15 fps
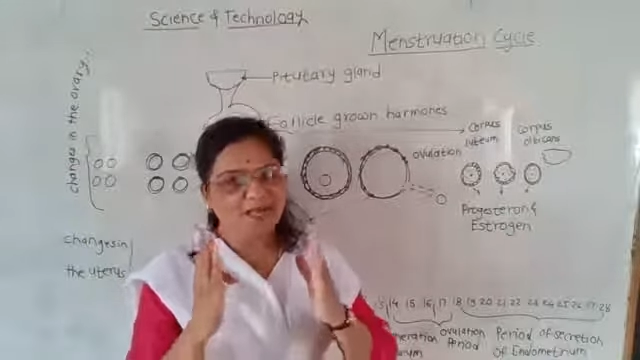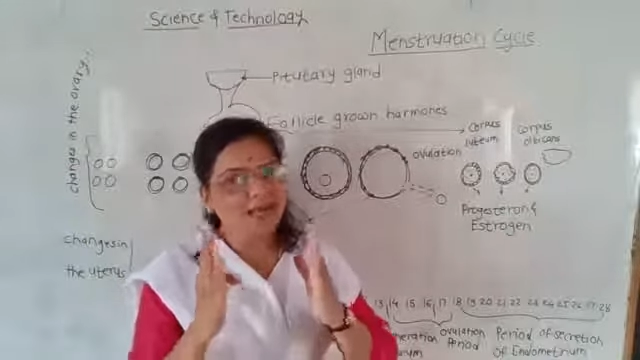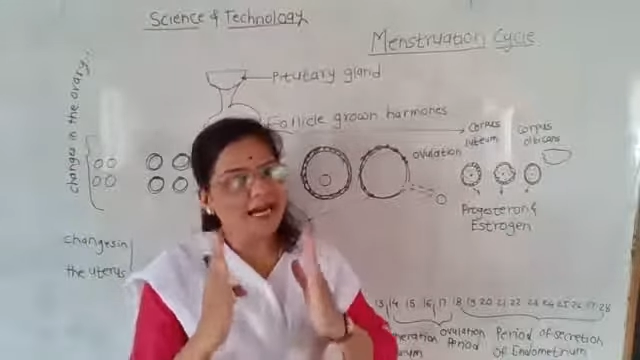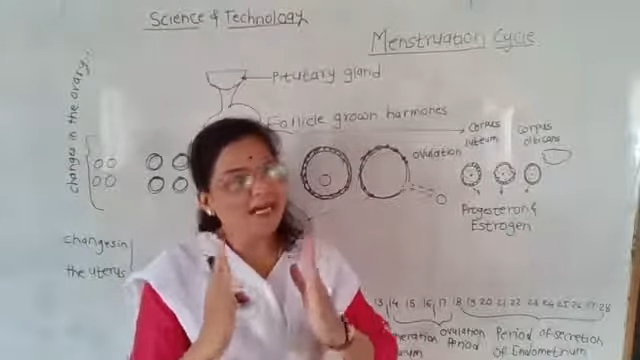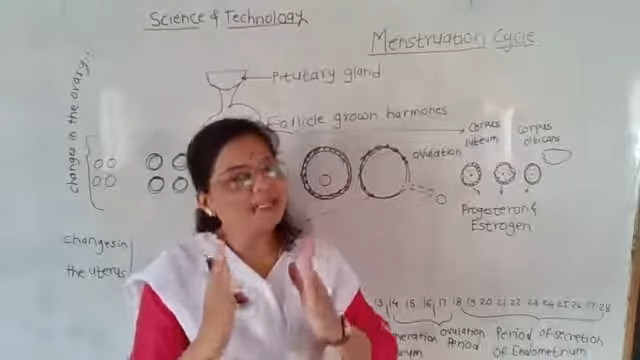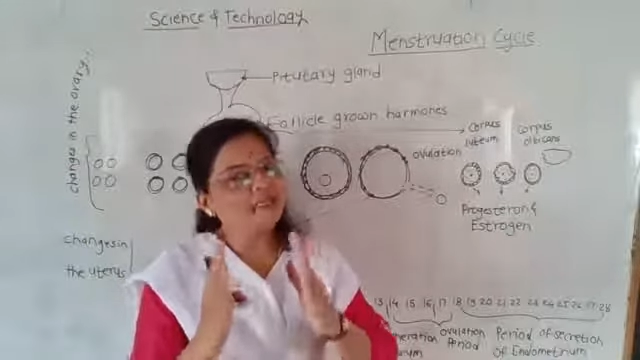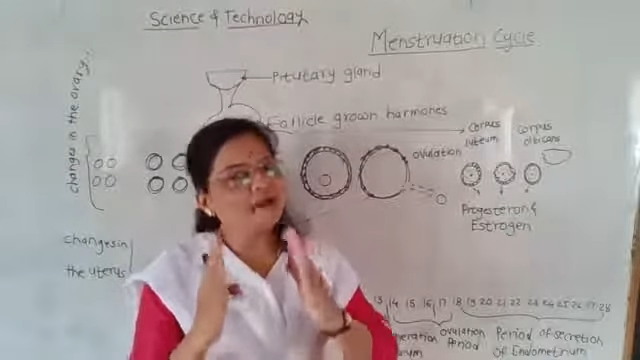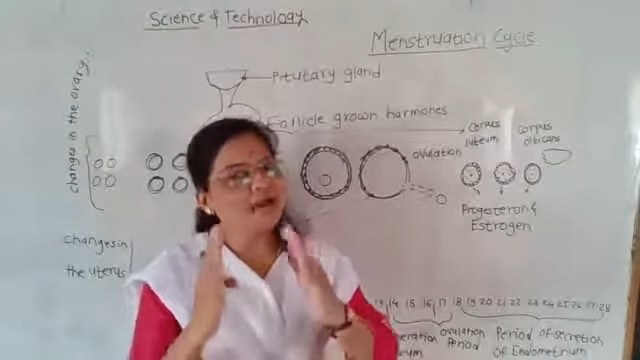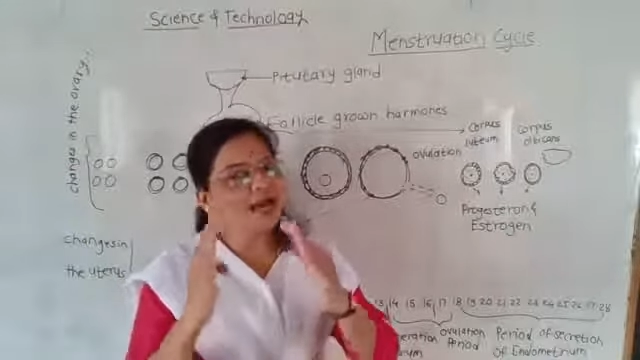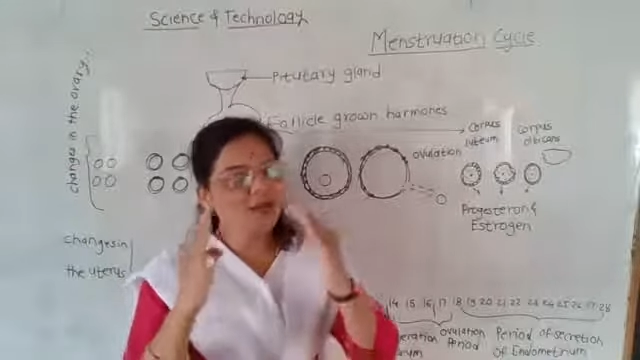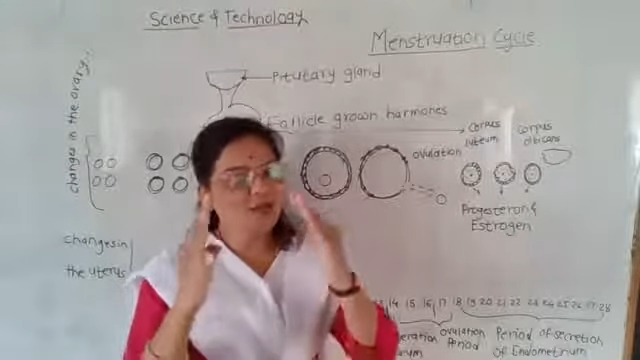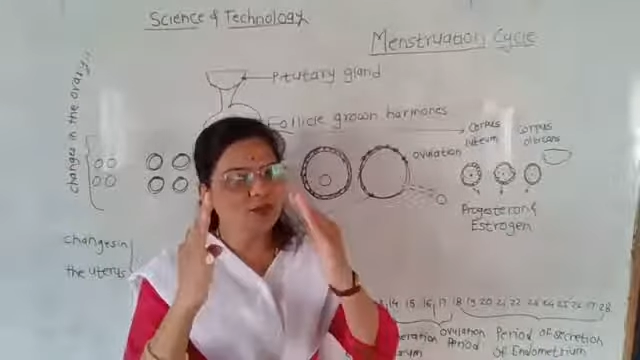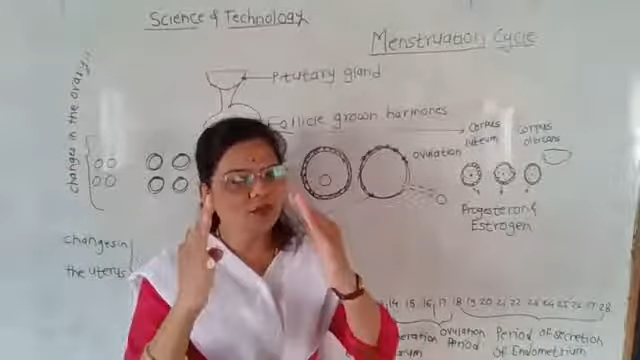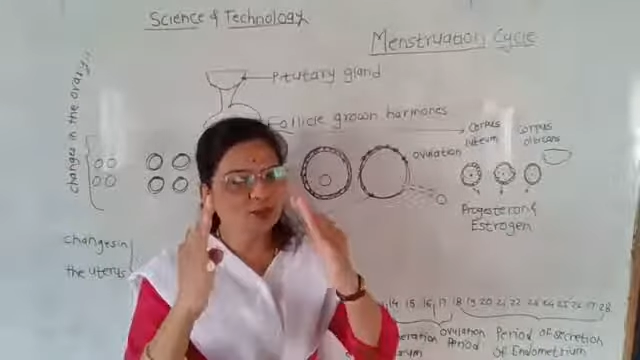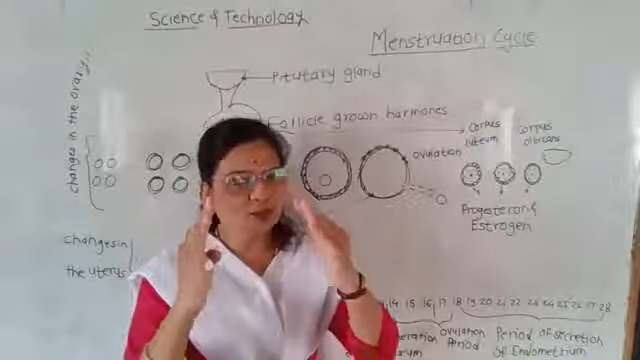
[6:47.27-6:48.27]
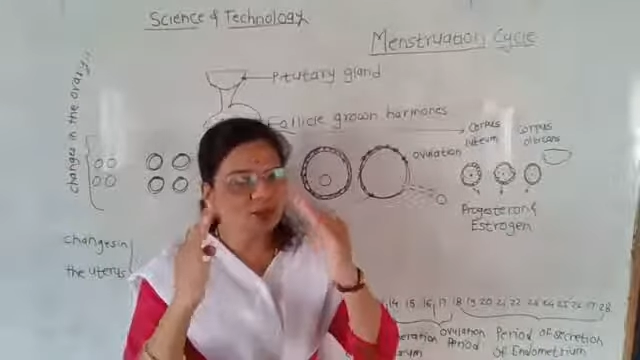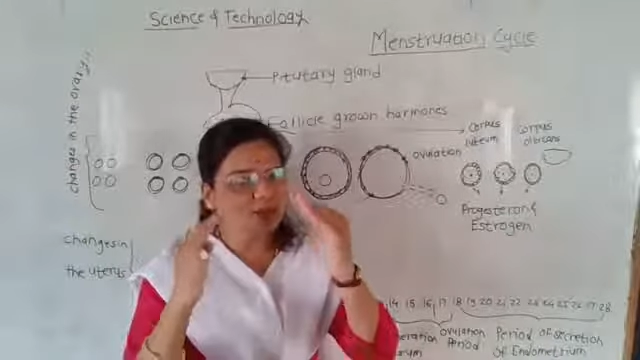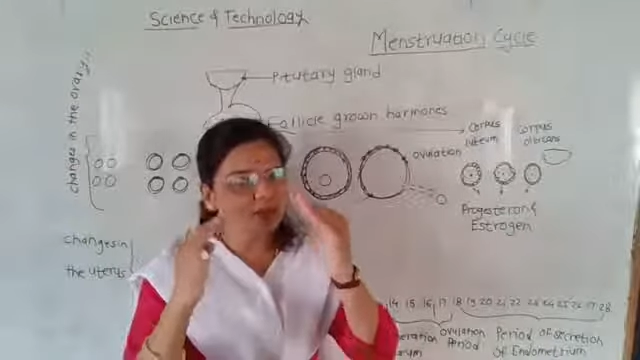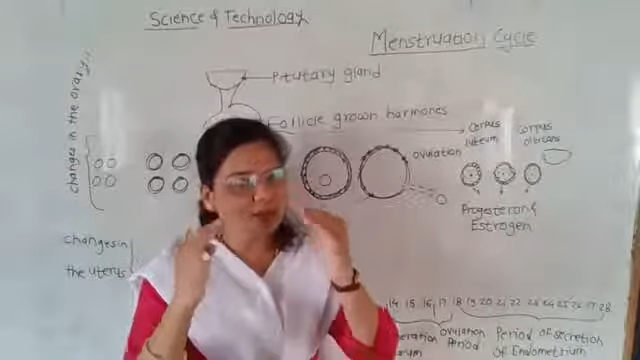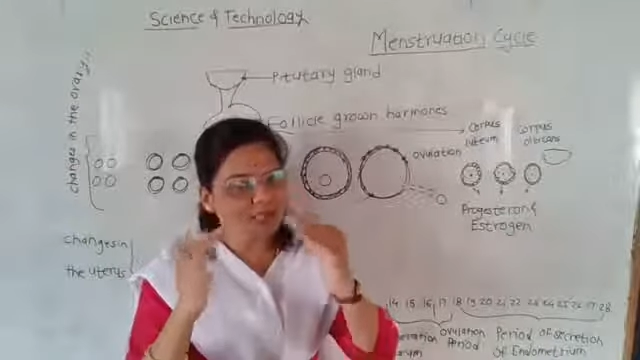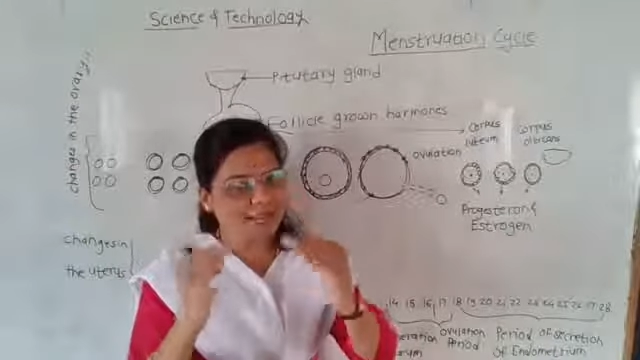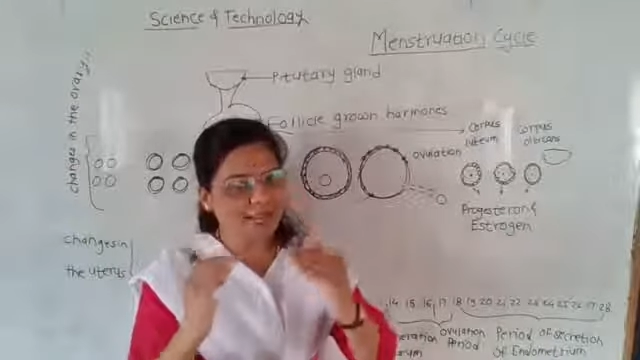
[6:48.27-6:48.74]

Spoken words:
That's why you should